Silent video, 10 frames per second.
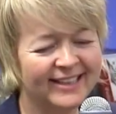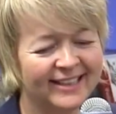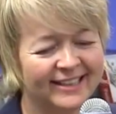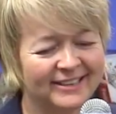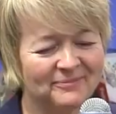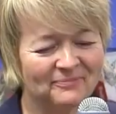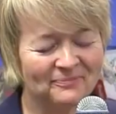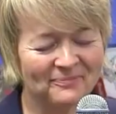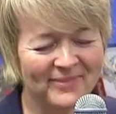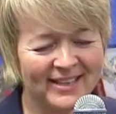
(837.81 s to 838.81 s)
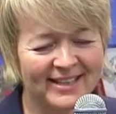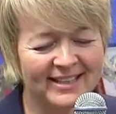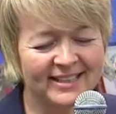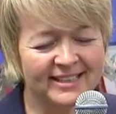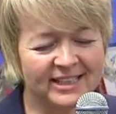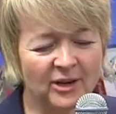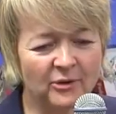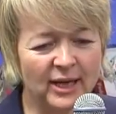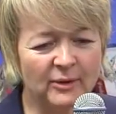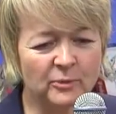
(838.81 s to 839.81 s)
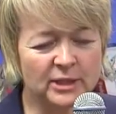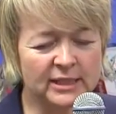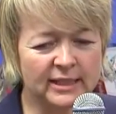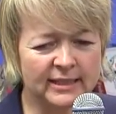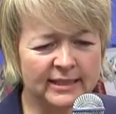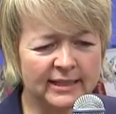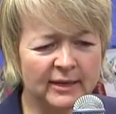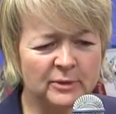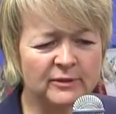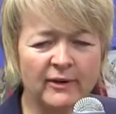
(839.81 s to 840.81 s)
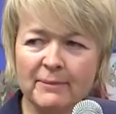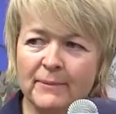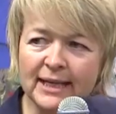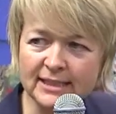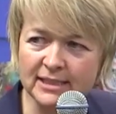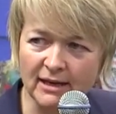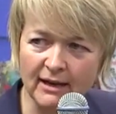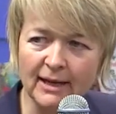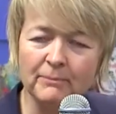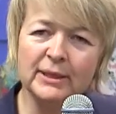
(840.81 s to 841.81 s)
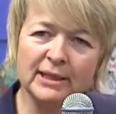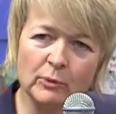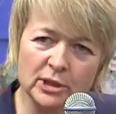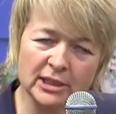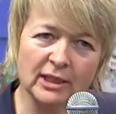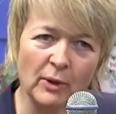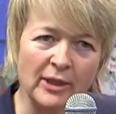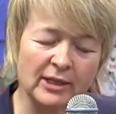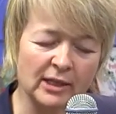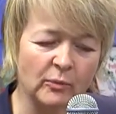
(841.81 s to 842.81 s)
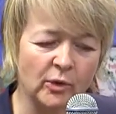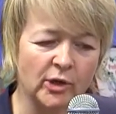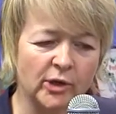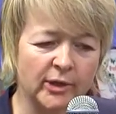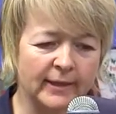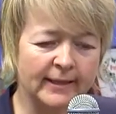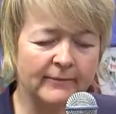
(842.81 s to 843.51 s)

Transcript: Um, so it was a it was a very mixed time, but there was th I think there were